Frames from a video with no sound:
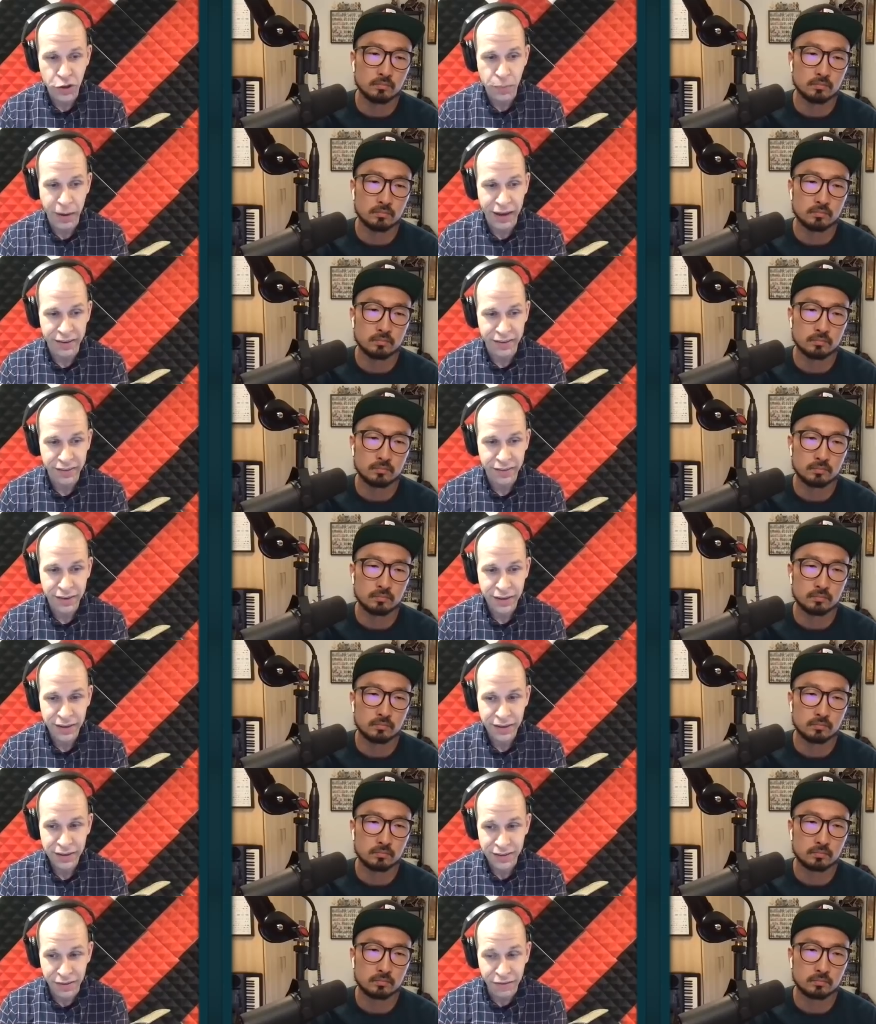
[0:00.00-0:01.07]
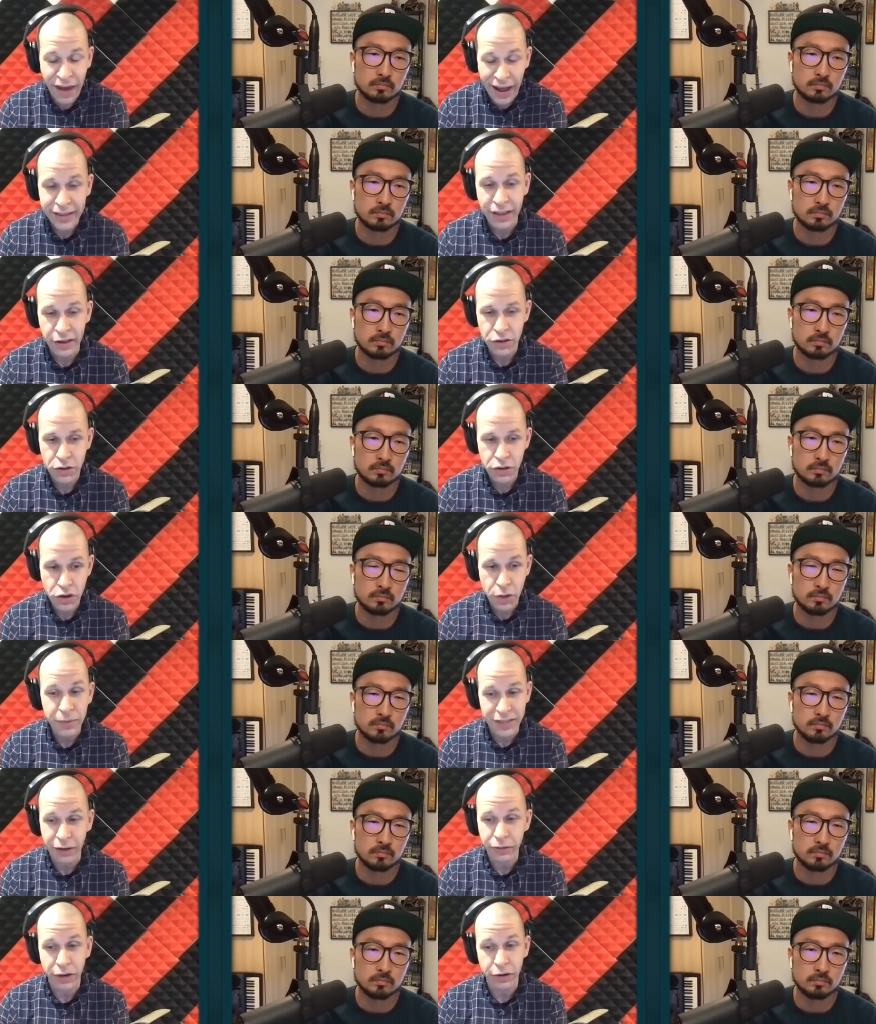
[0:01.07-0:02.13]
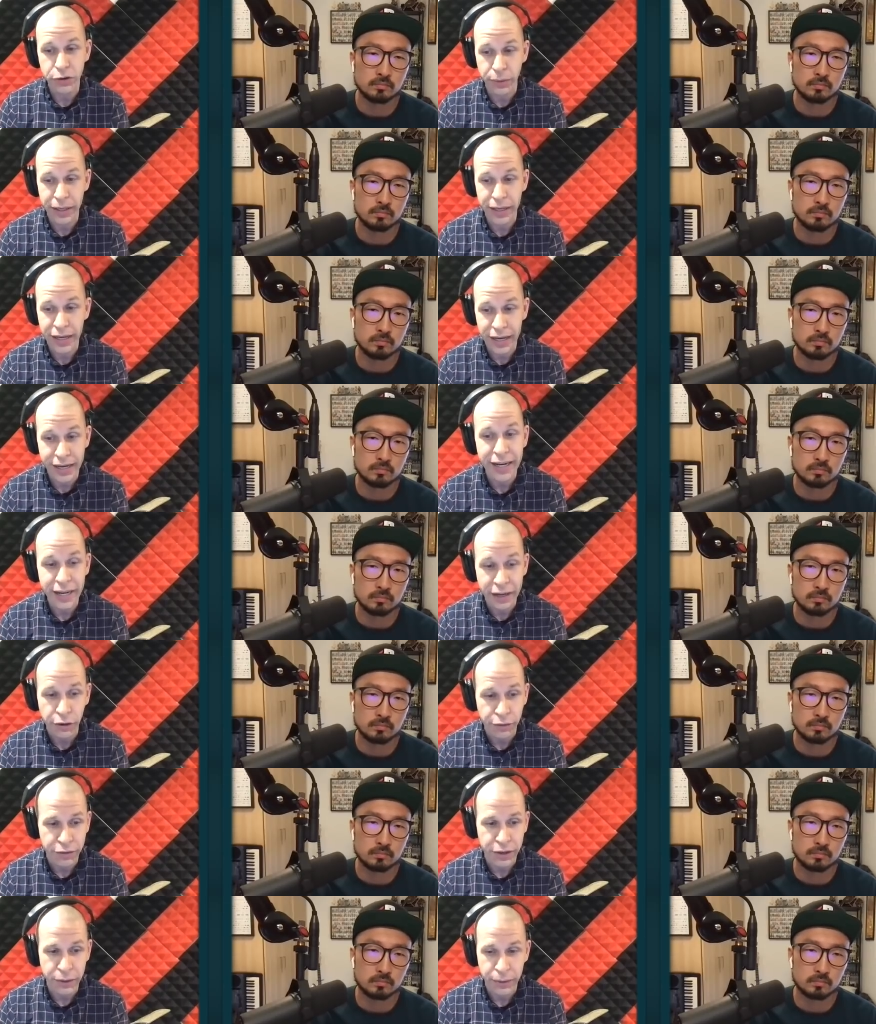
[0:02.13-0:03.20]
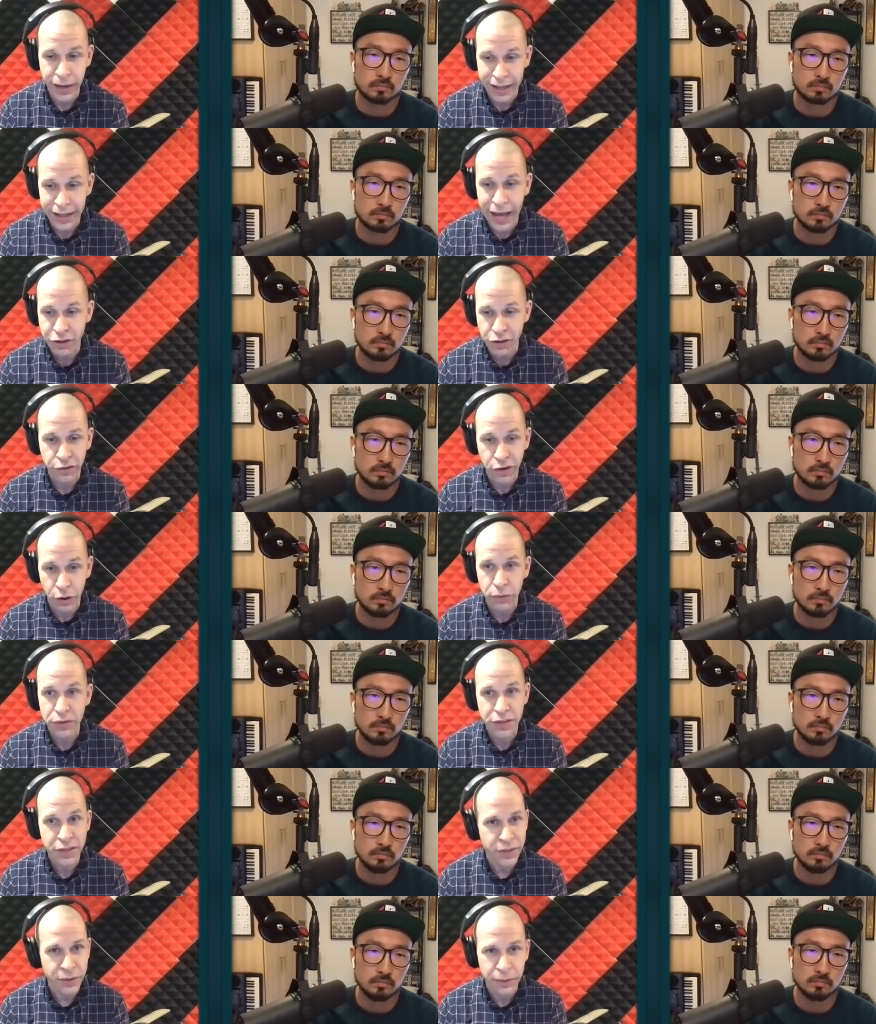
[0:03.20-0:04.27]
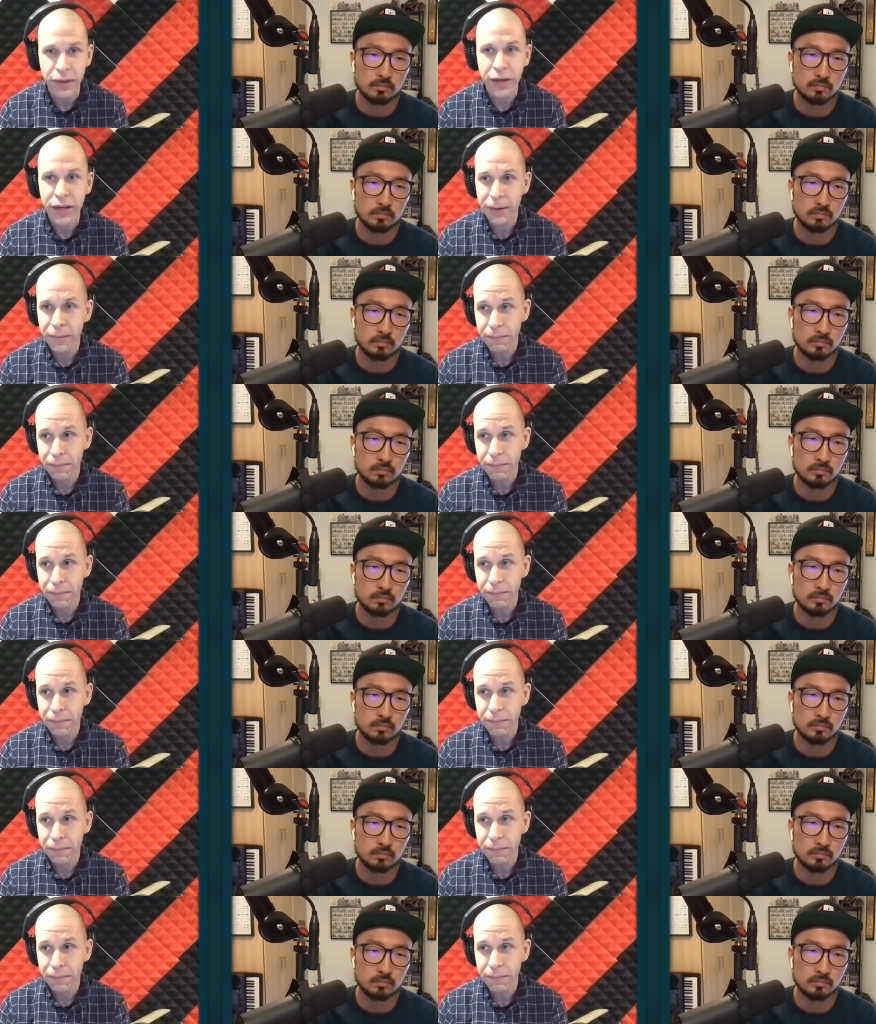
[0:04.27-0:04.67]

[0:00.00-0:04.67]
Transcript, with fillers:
Speaker 1: base. It's the fact that she was out there doing an interview, and that just goes to